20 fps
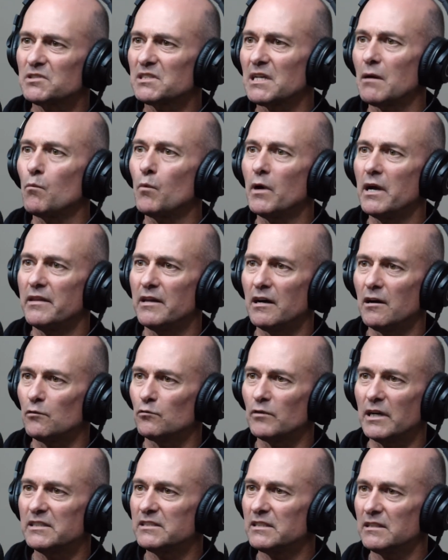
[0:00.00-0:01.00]
somewhere they were
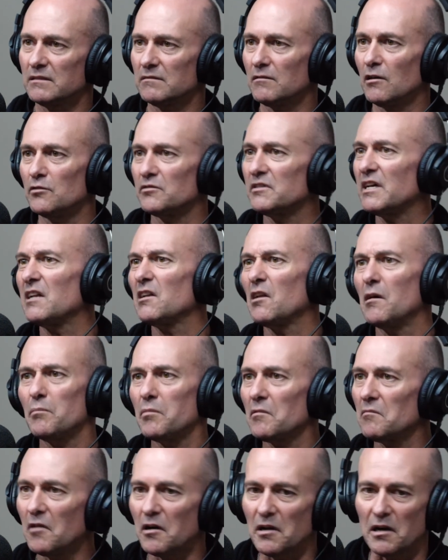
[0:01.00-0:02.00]
racing on Dunlop.
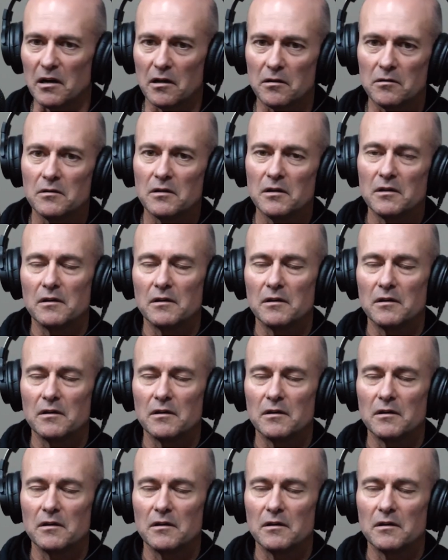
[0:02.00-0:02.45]
I don't know.